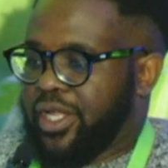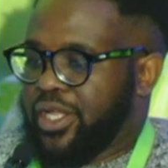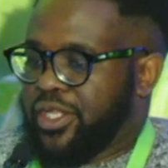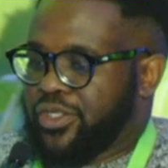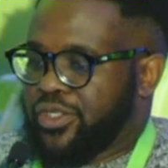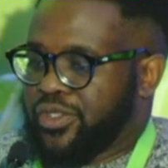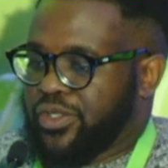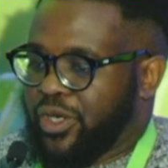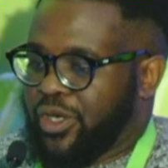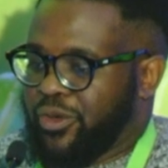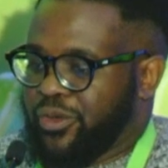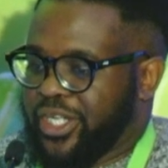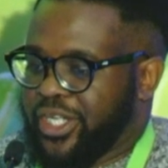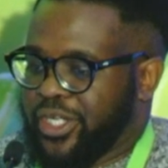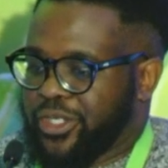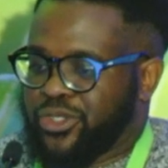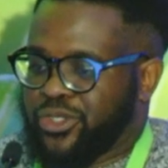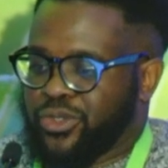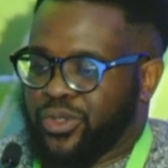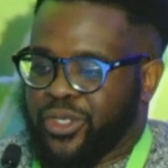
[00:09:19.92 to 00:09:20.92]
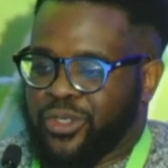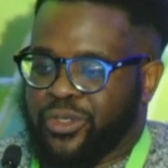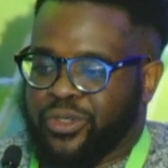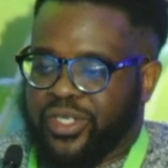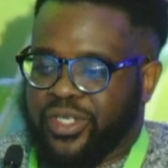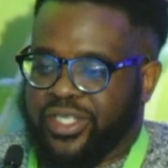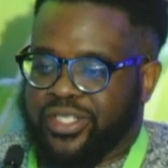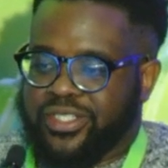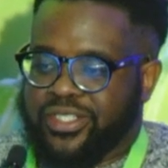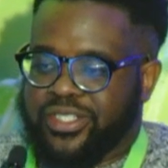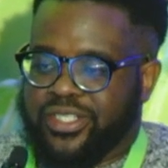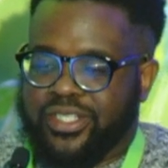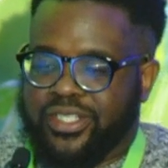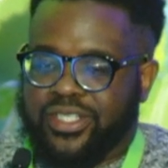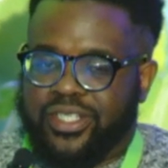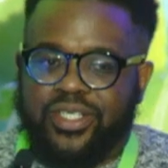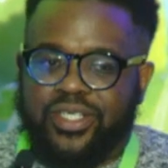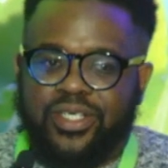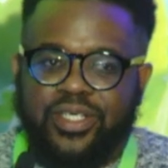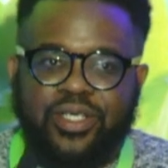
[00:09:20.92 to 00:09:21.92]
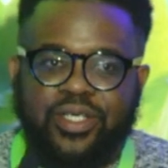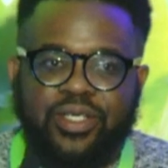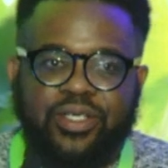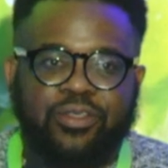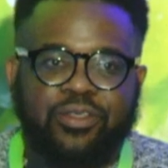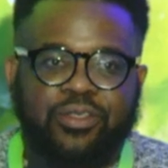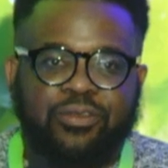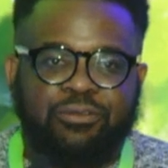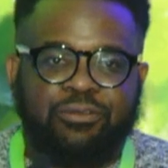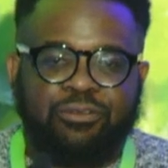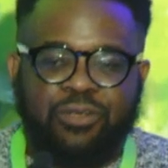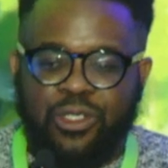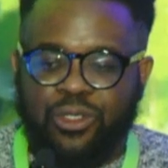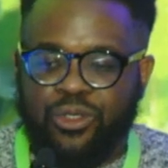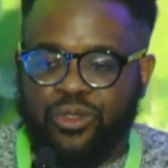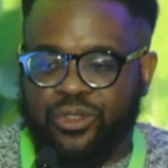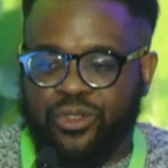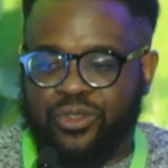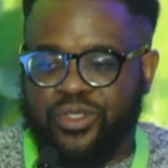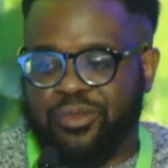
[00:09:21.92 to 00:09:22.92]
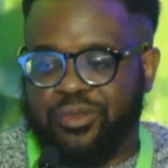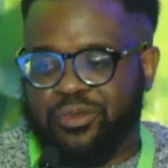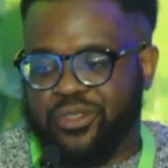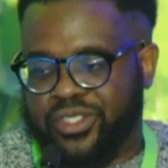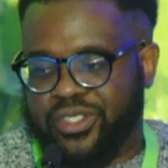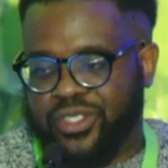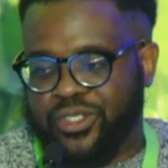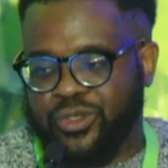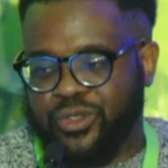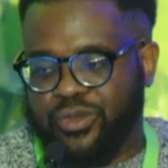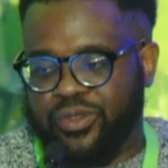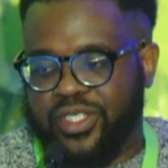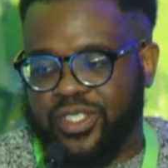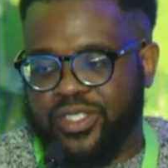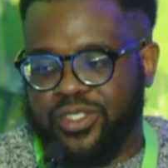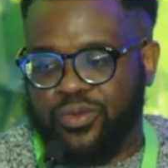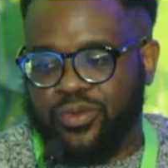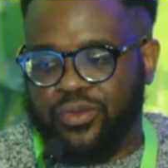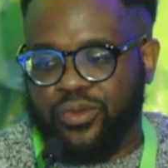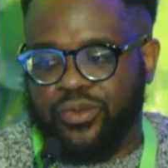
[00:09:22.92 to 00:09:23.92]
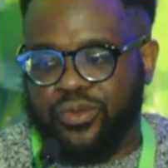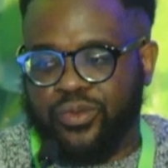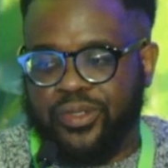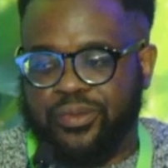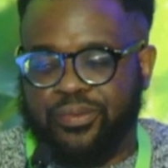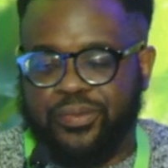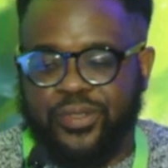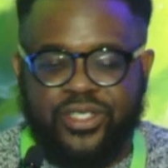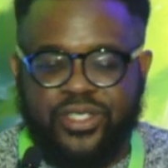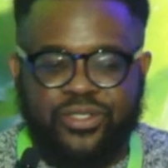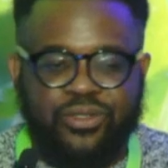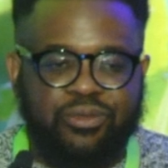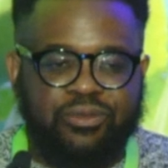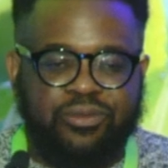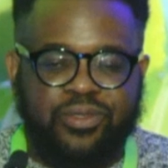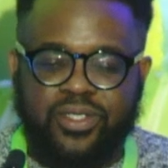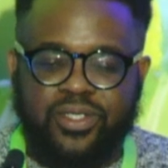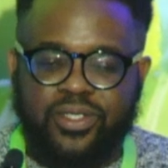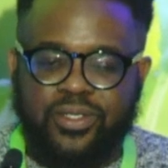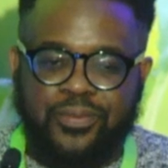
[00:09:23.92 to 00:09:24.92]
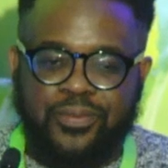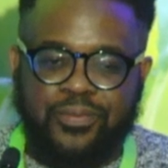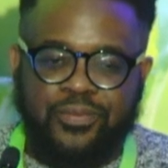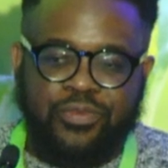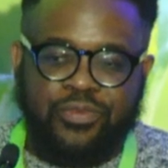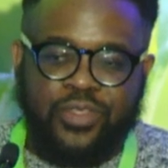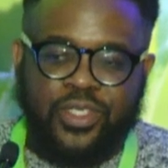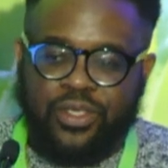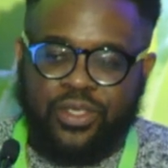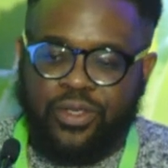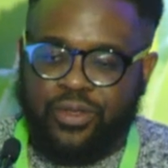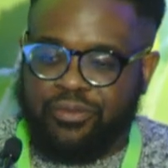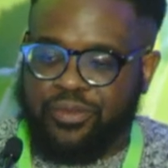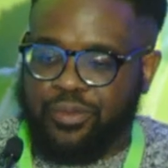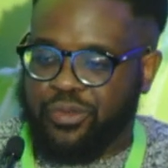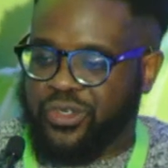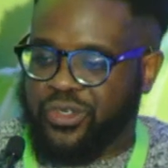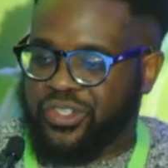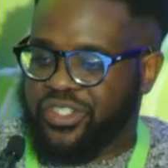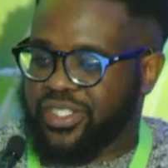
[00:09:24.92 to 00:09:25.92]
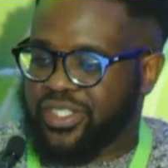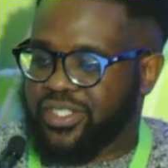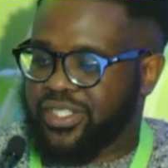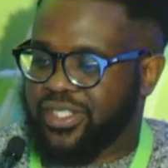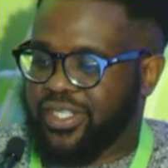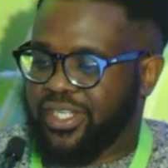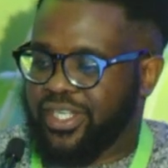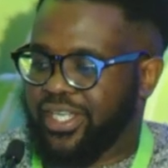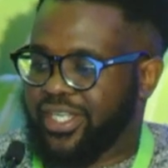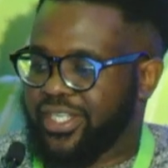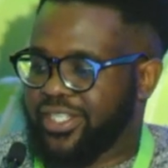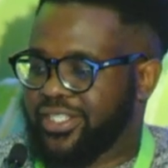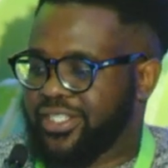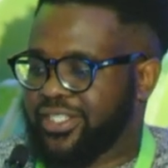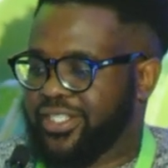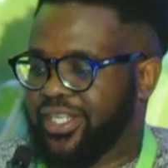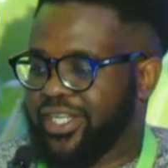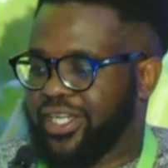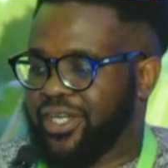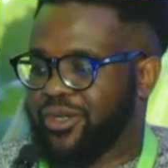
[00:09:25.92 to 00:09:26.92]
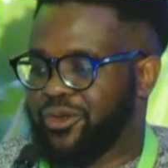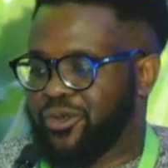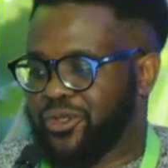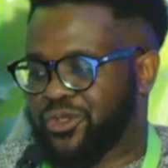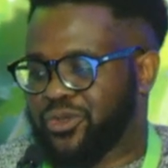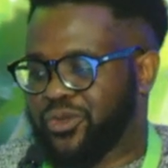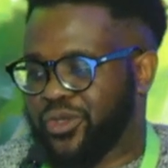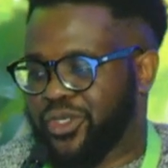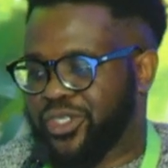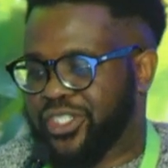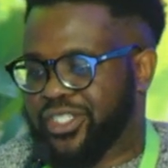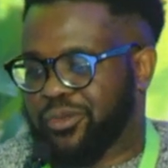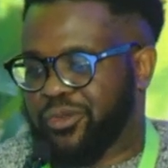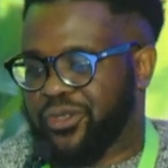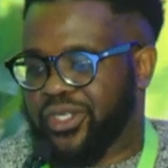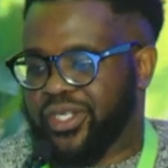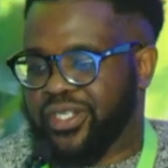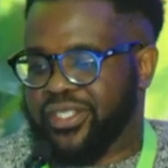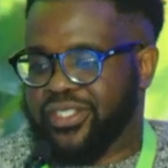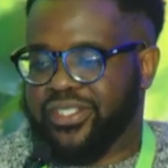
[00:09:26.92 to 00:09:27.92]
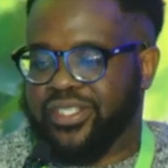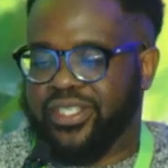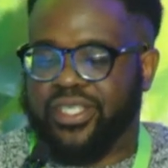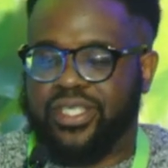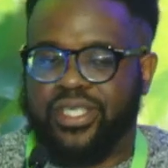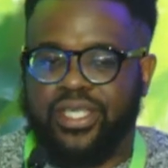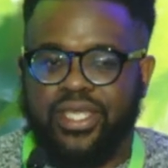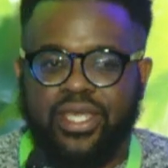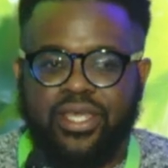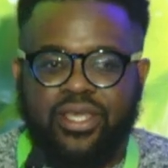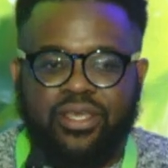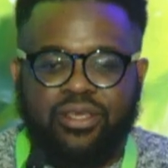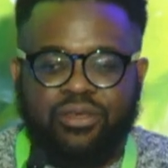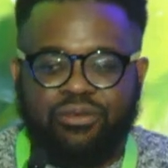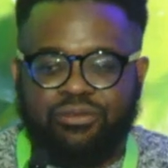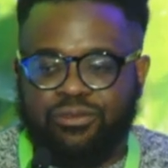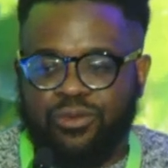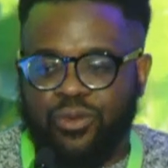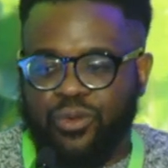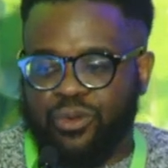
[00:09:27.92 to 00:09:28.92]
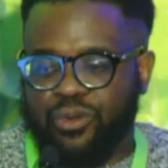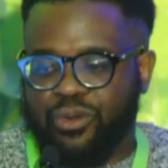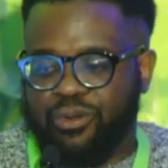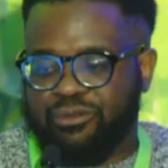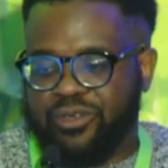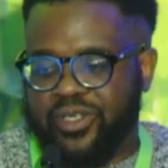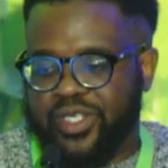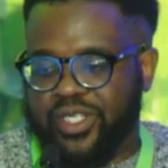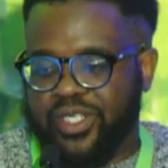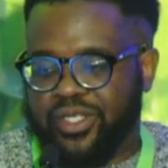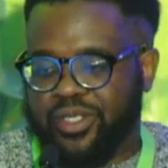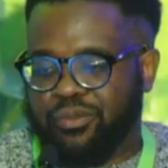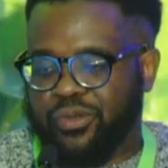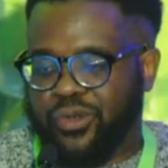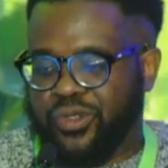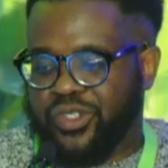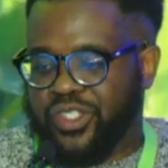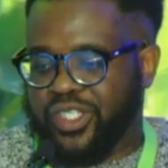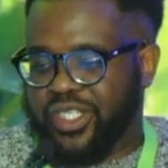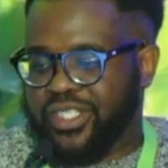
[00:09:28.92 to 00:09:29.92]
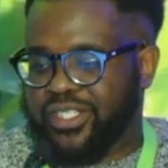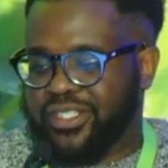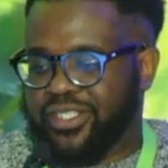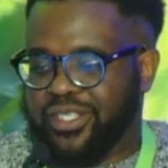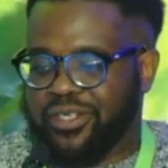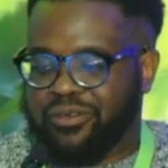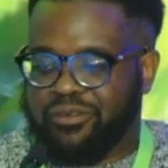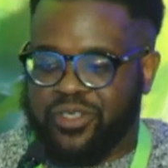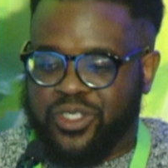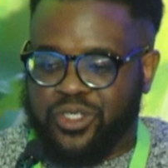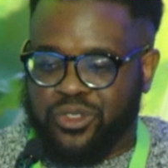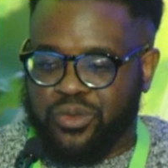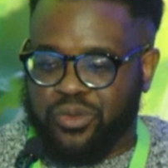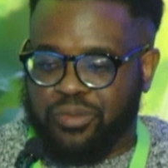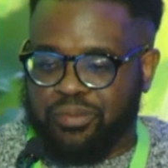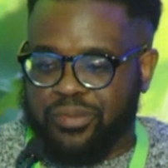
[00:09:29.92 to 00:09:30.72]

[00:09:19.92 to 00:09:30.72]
So I would like to acknowledge fellow UWC students who were part of the project, and Hot Grow and WRC for funding the project, the reference group